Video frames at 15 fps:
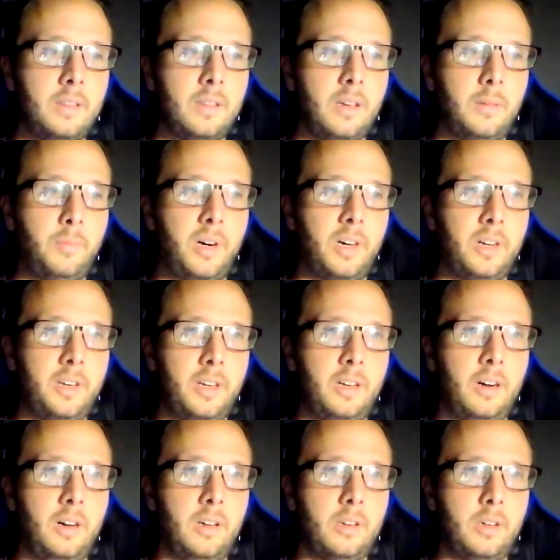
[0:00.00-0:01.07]
a body
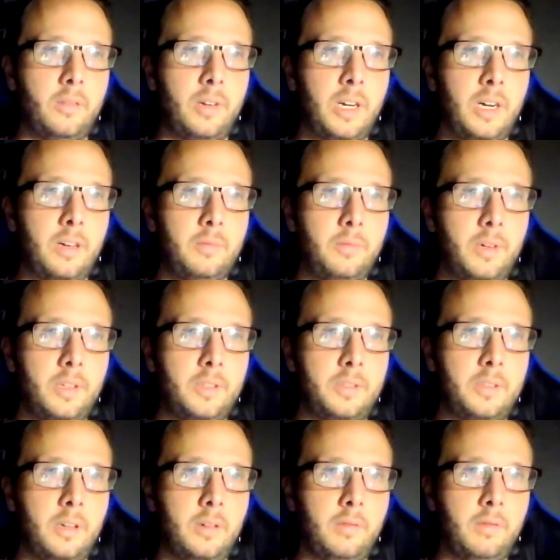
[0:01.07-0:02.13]
on the ground
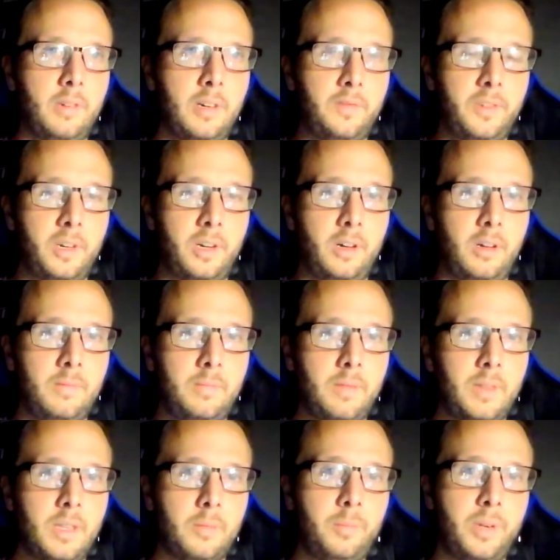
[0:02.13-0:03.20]
was a love doll,
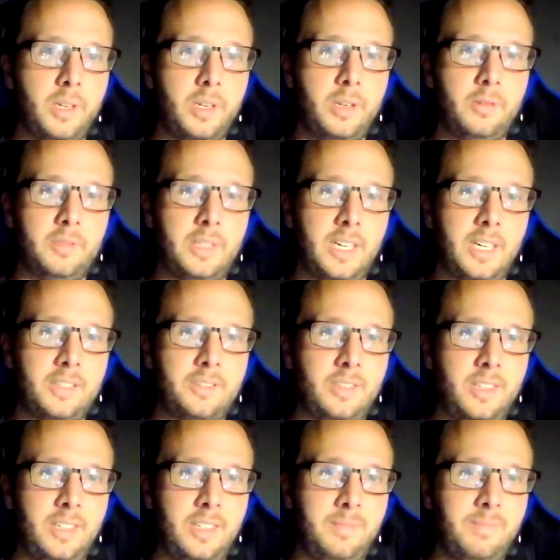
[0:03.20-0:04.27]
but it was
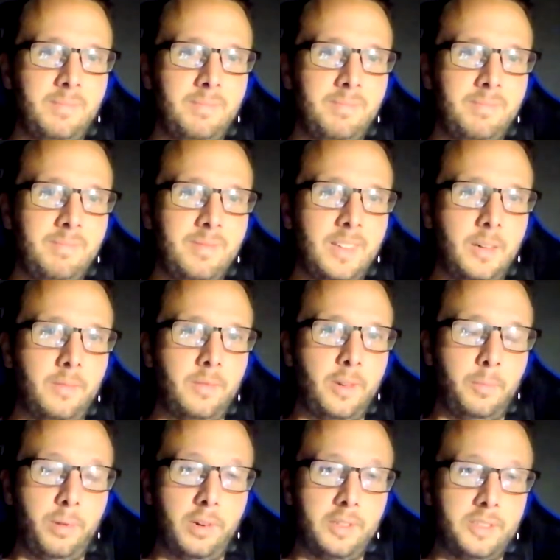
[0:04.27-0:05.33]
actually a
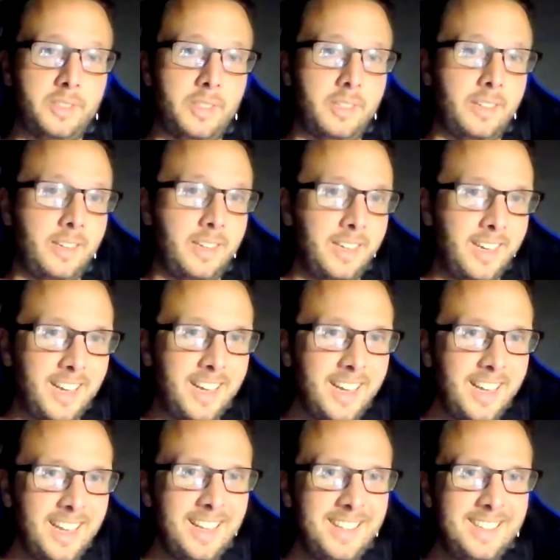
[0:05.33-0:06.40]
real person
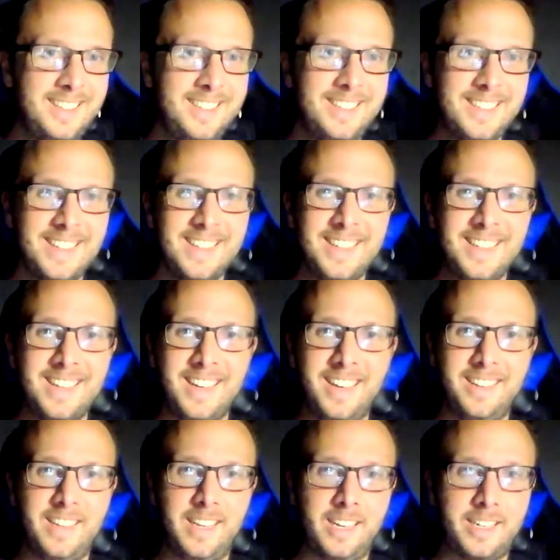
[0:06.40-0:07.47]

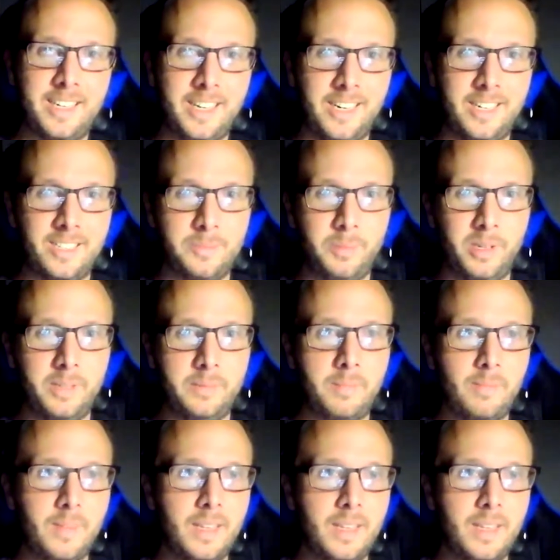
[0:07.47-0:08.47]
in that case. But